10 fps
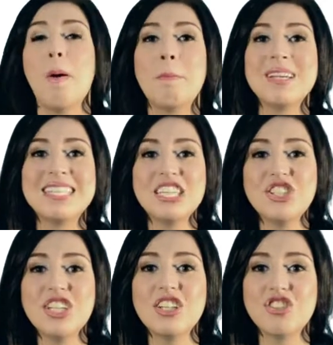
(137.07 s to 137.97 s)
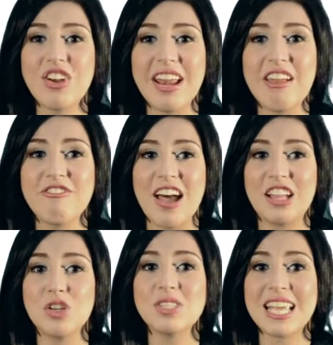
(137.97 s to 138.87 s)
Positional training
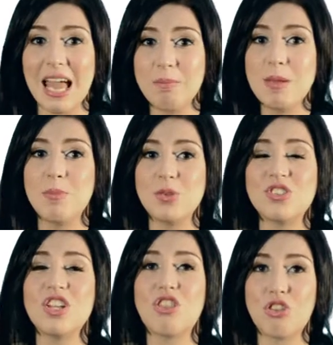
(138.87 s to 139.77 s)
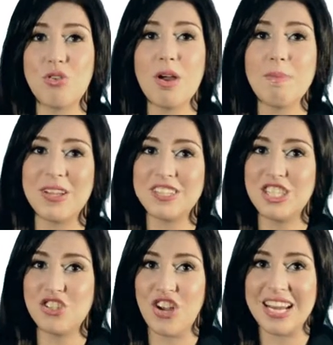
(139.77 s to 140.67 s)
values can be boosted through
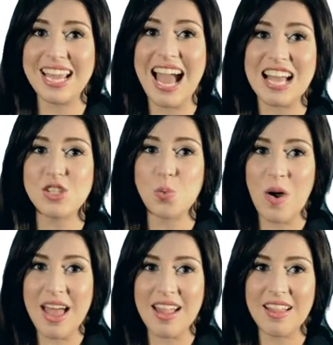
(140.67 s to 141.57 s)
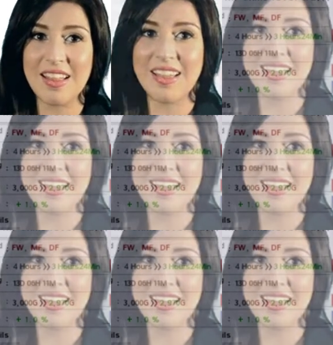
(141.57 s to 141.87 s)
ability training as well.